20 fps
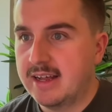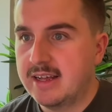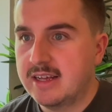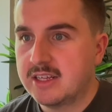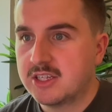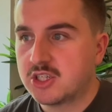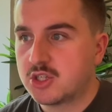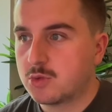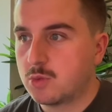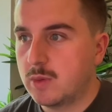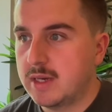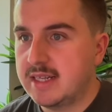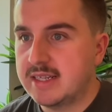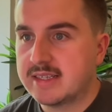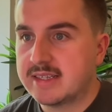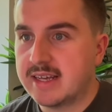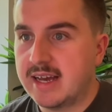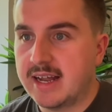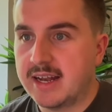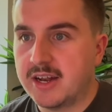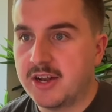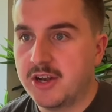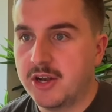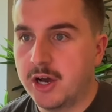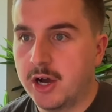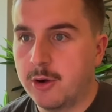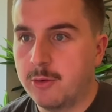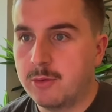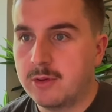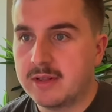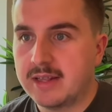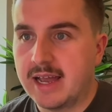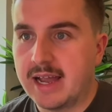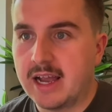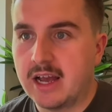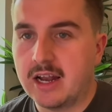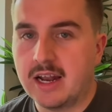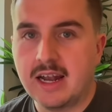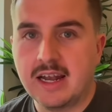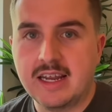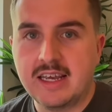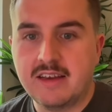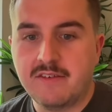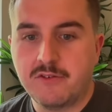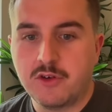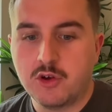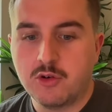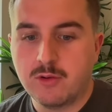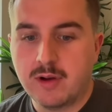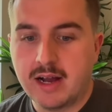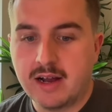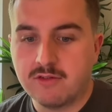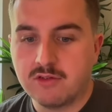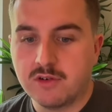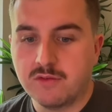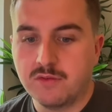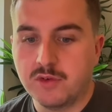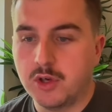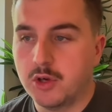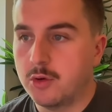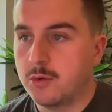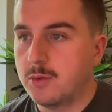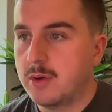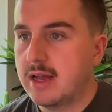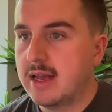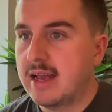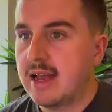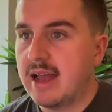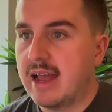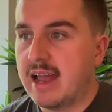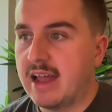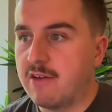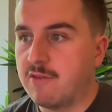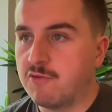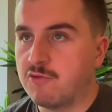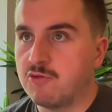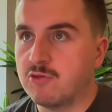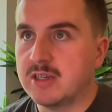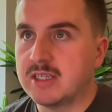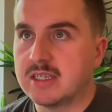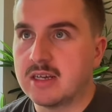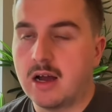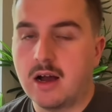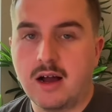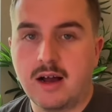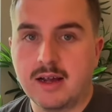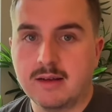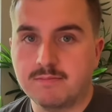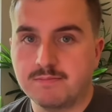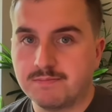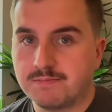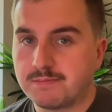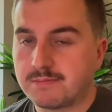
Sweets and a note. They're going to leave you a review every time.